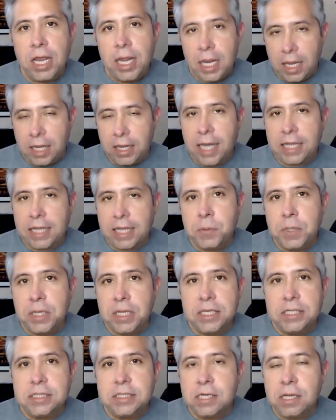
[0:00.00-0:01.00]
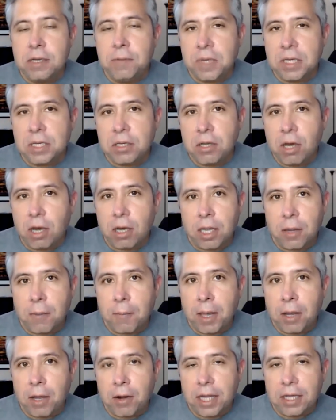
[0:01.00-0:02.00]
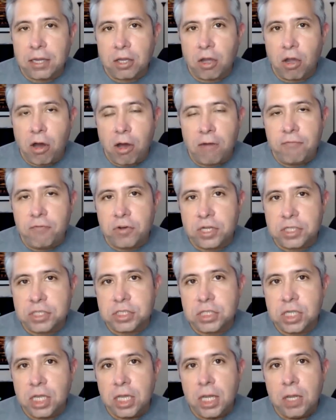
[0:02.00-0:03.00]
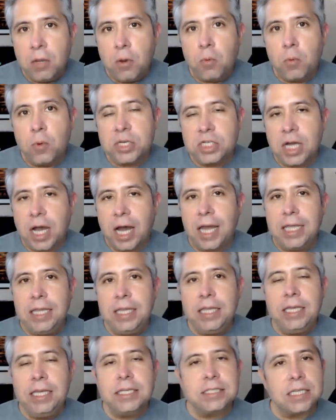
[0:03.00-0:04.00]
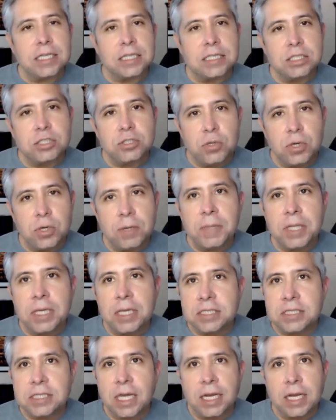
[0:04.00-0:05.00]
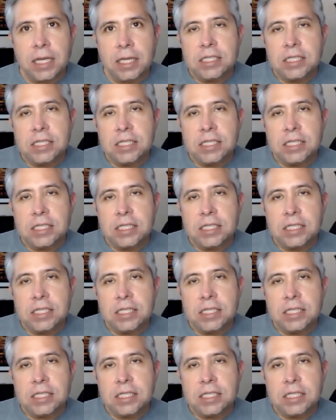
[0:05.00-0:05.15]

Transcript: And that's what he's going to be talking about at the conference, which I think is extremely exciting.